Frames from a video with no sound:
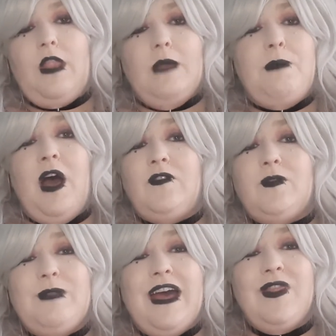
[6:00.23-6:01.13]
Apart
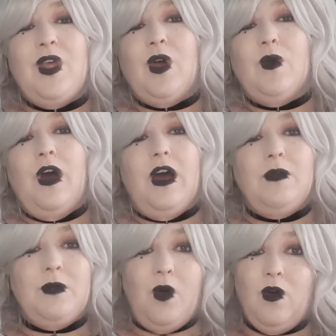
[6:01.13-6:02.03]
from that, though,
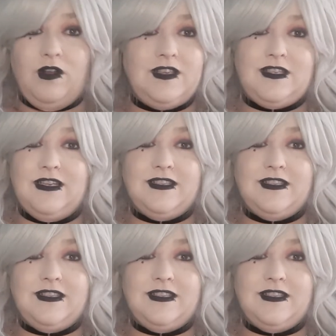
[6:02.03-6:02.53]
I would honestly